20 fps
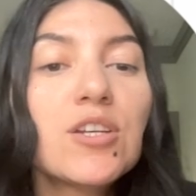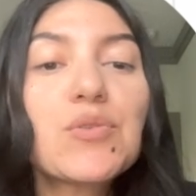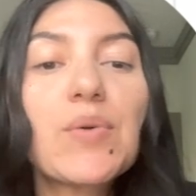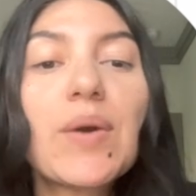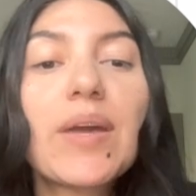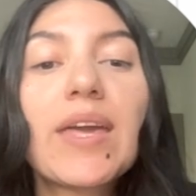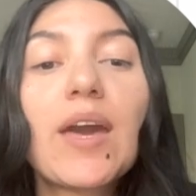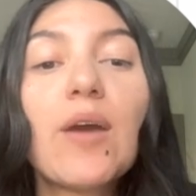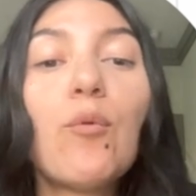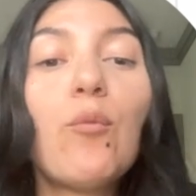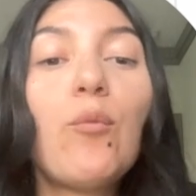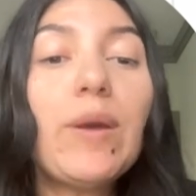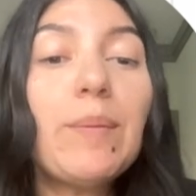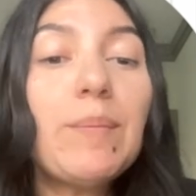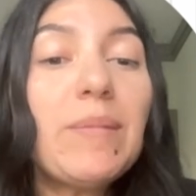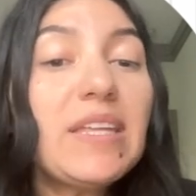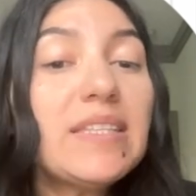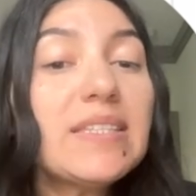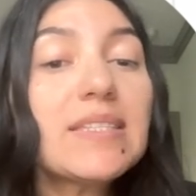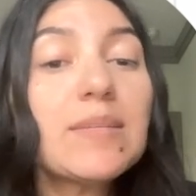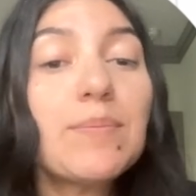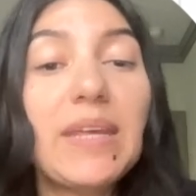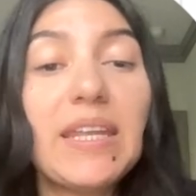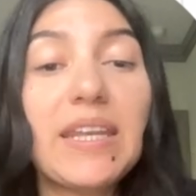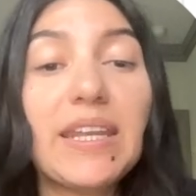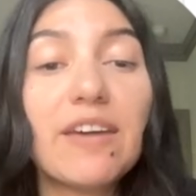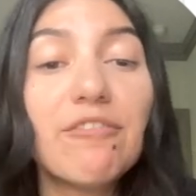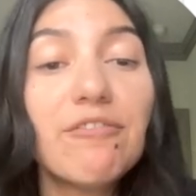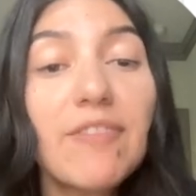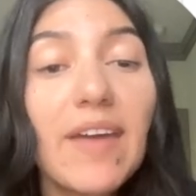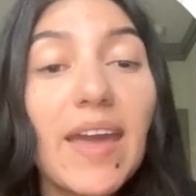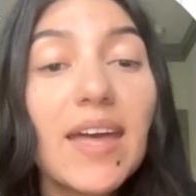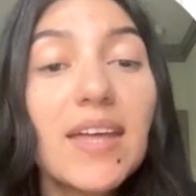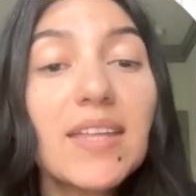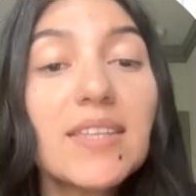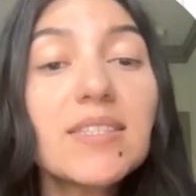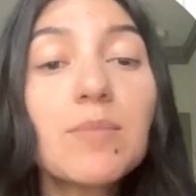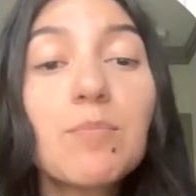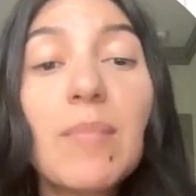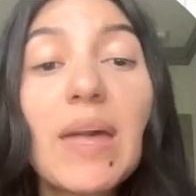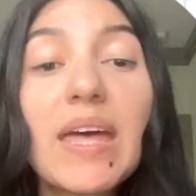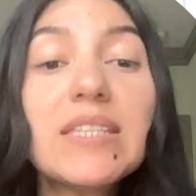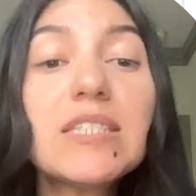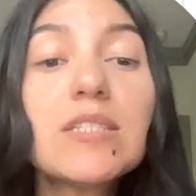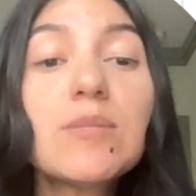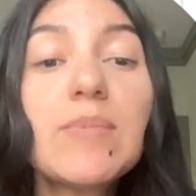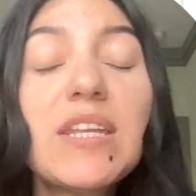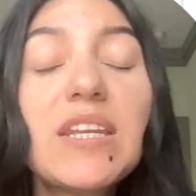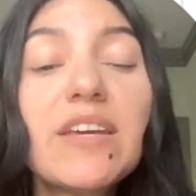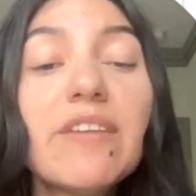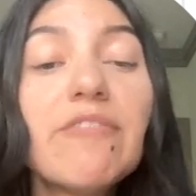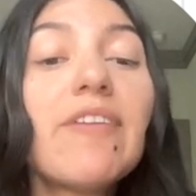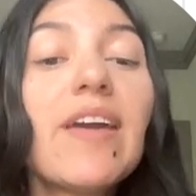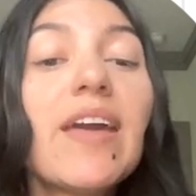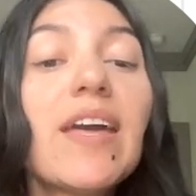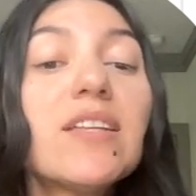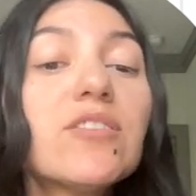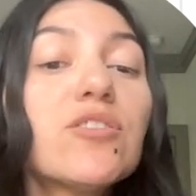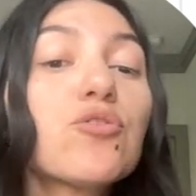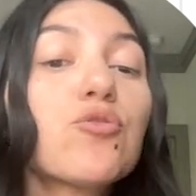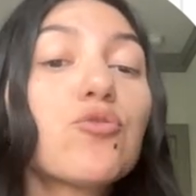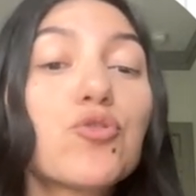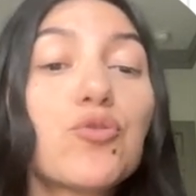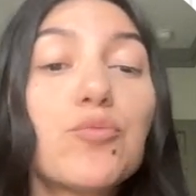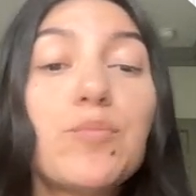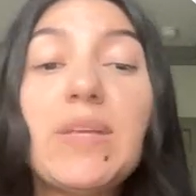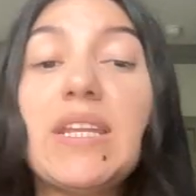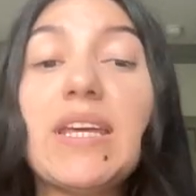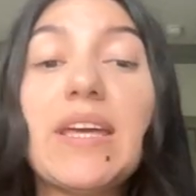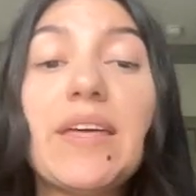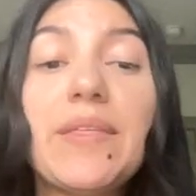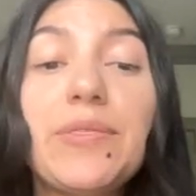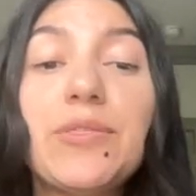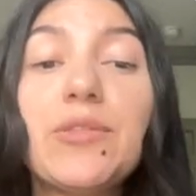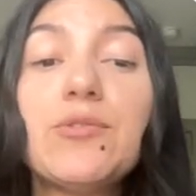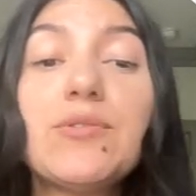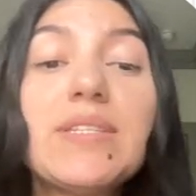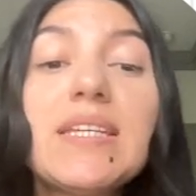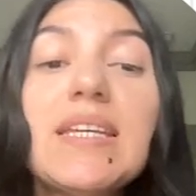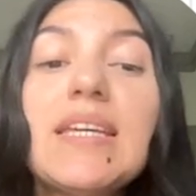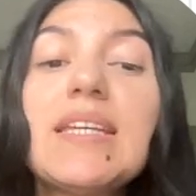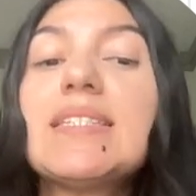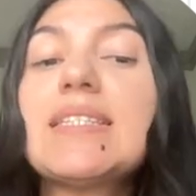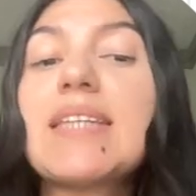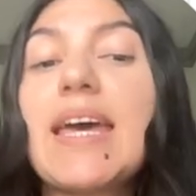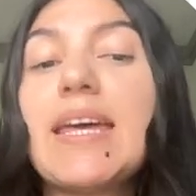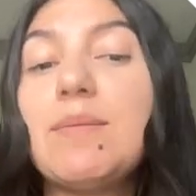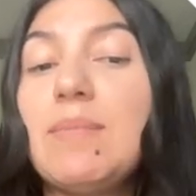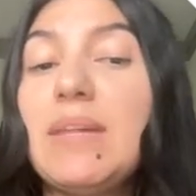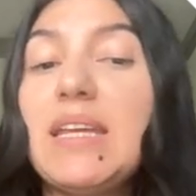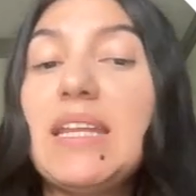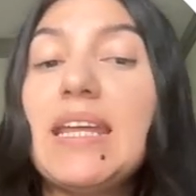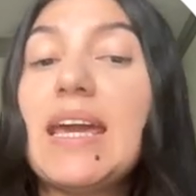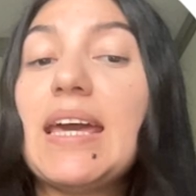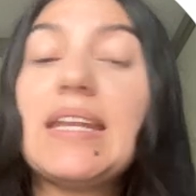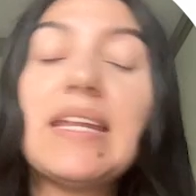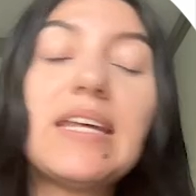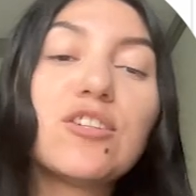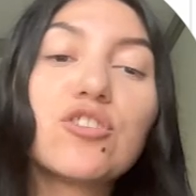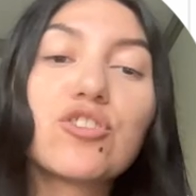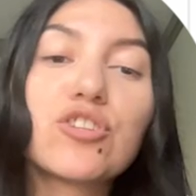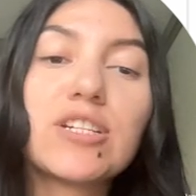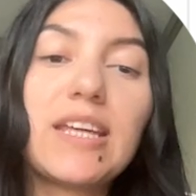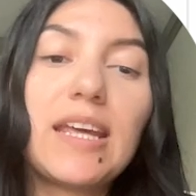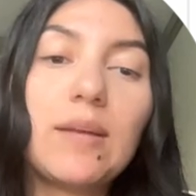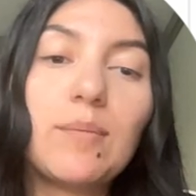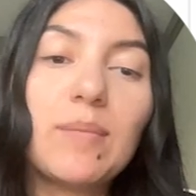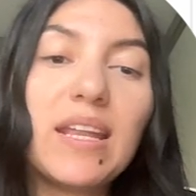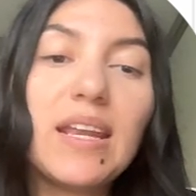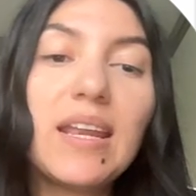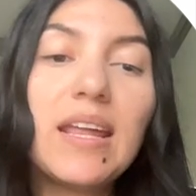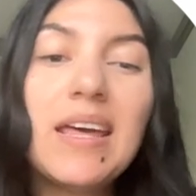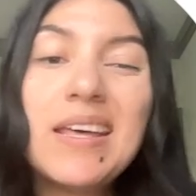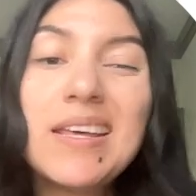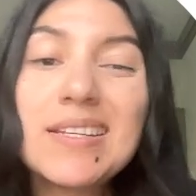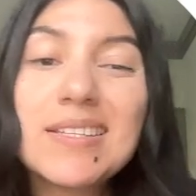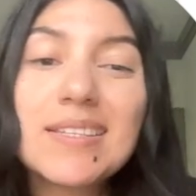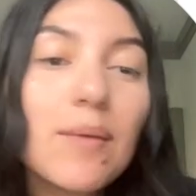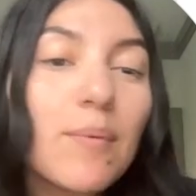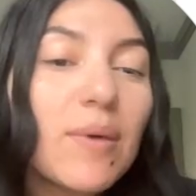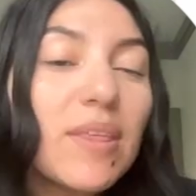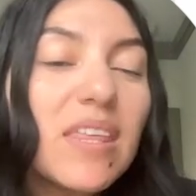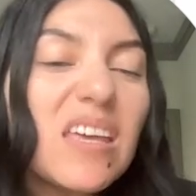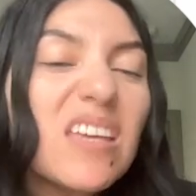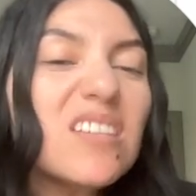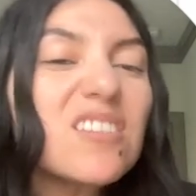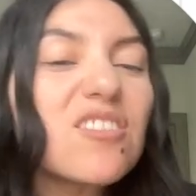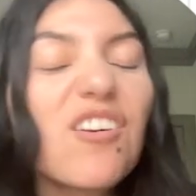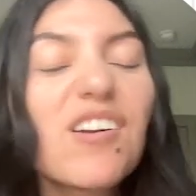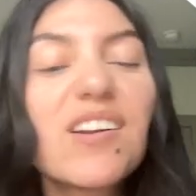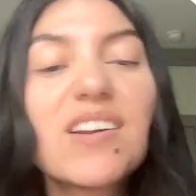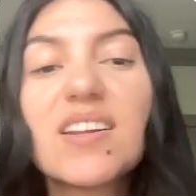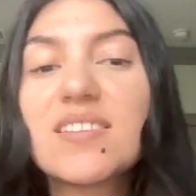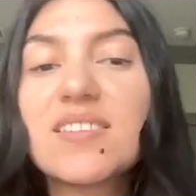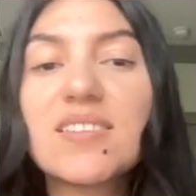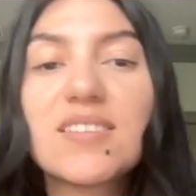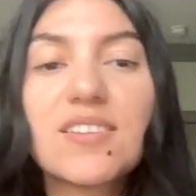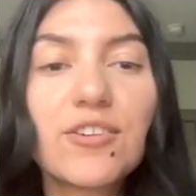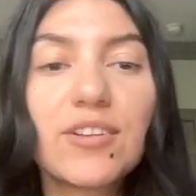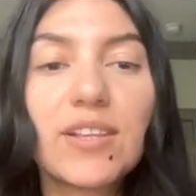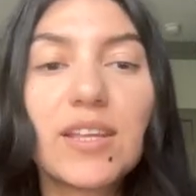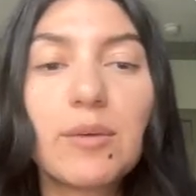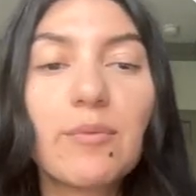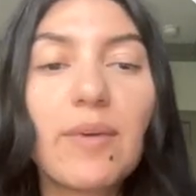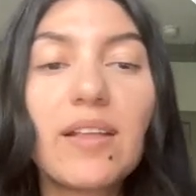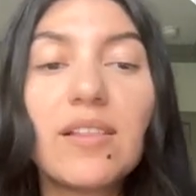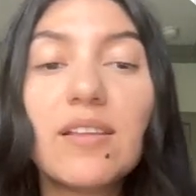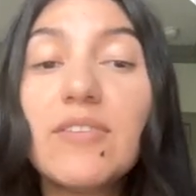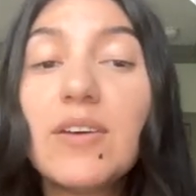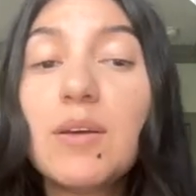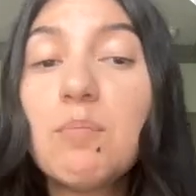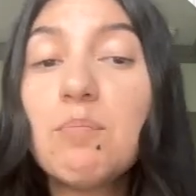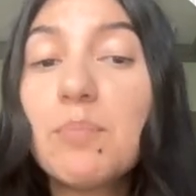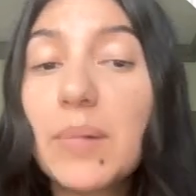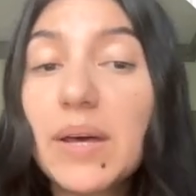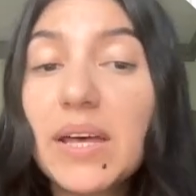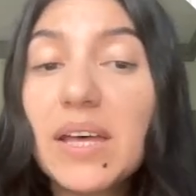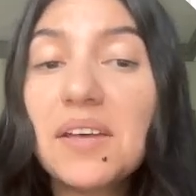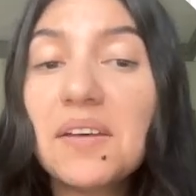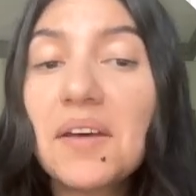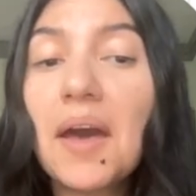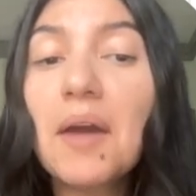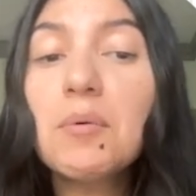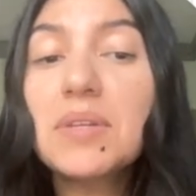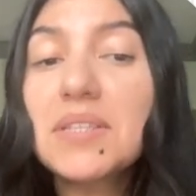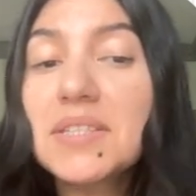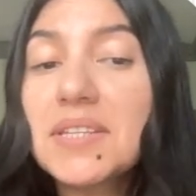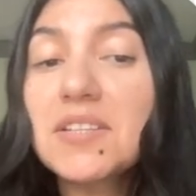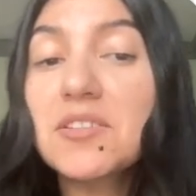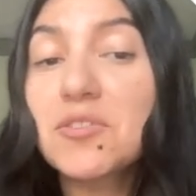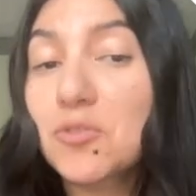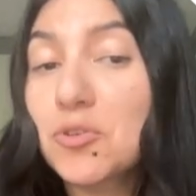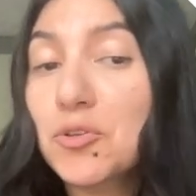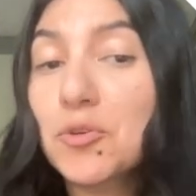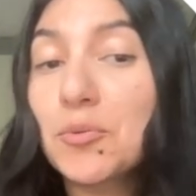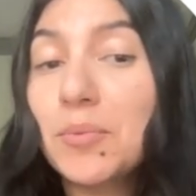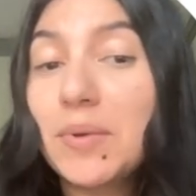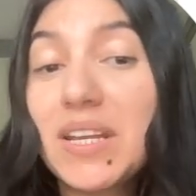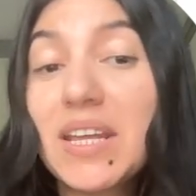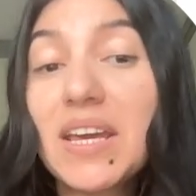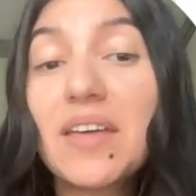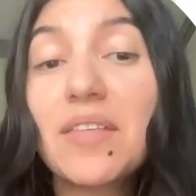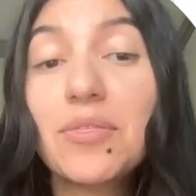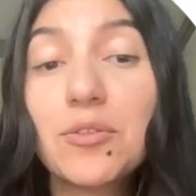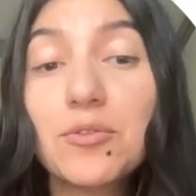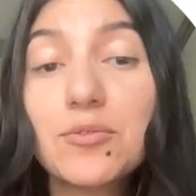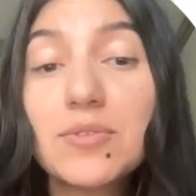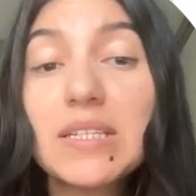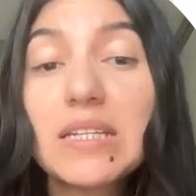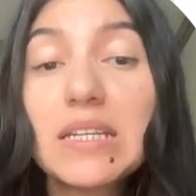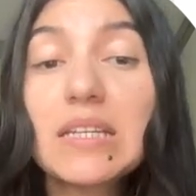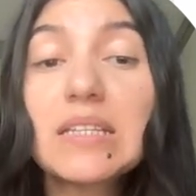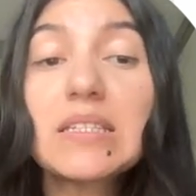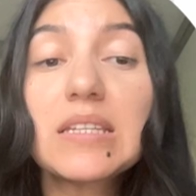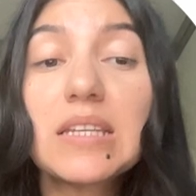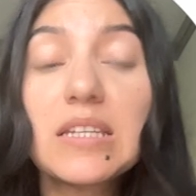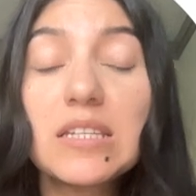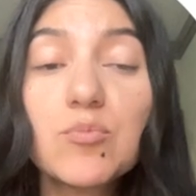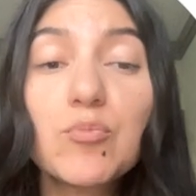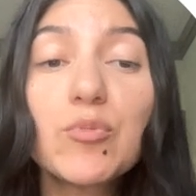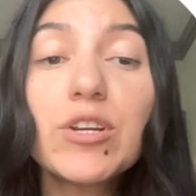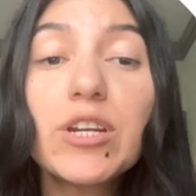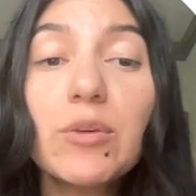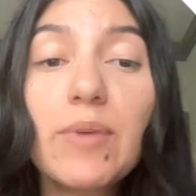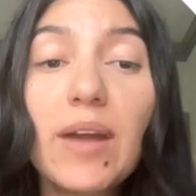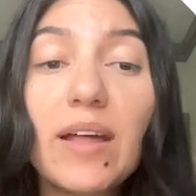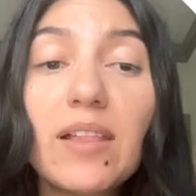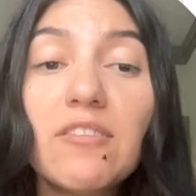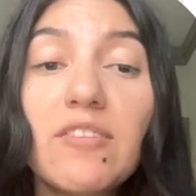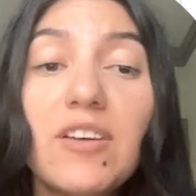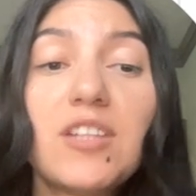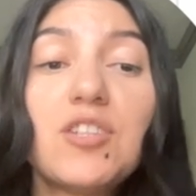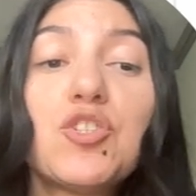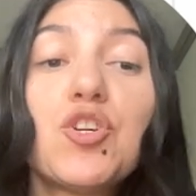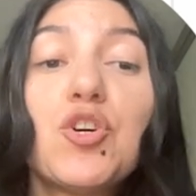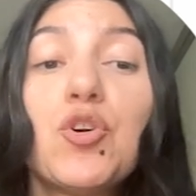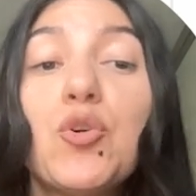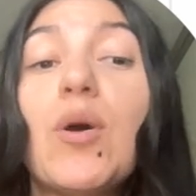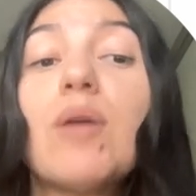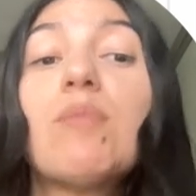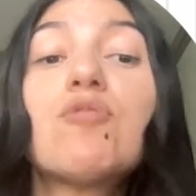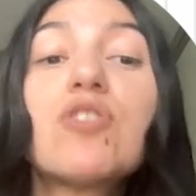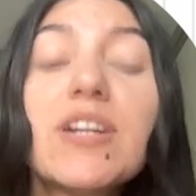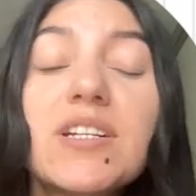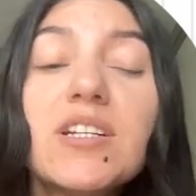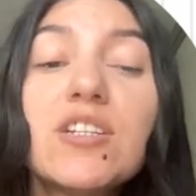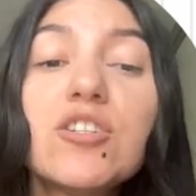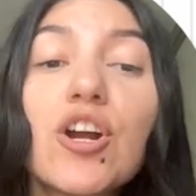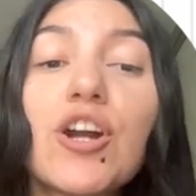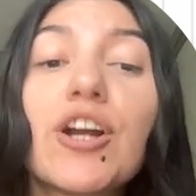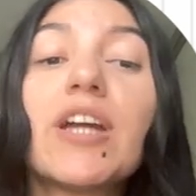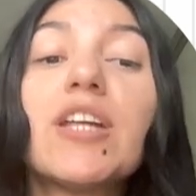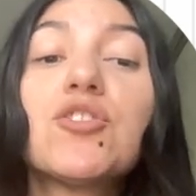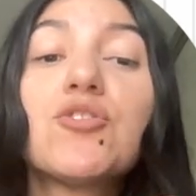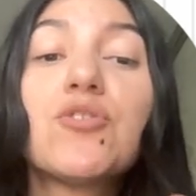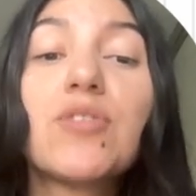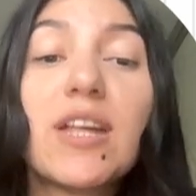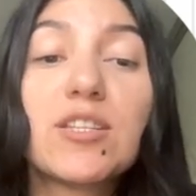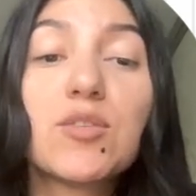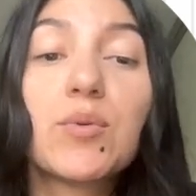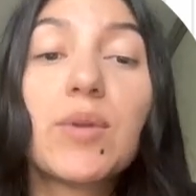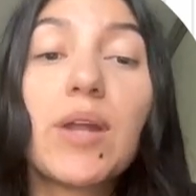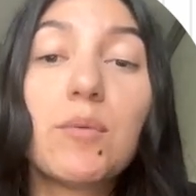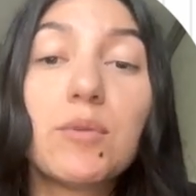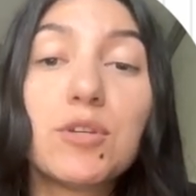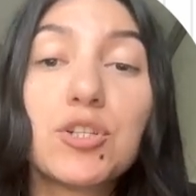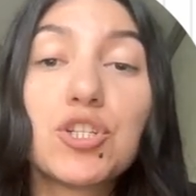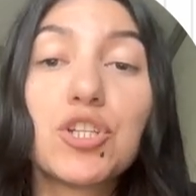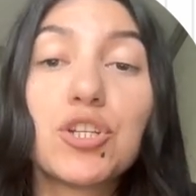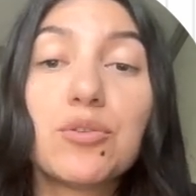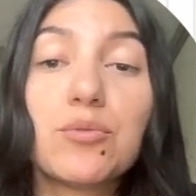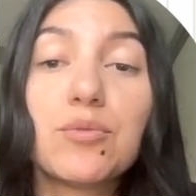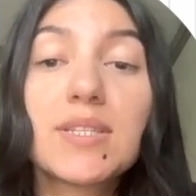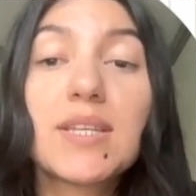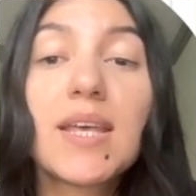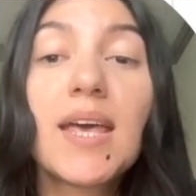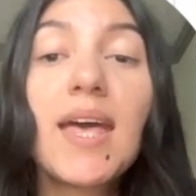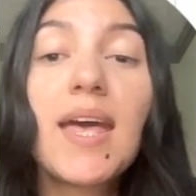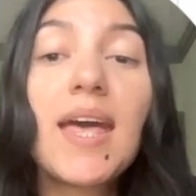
So I get women's media fans, men's media fans, social media enthusiasts, and media and entertainment. Some of these aren't necessarily relevant, but I would say social media enthusiasts is pretty relevant to who I'm trying to target, so that's what I would choose.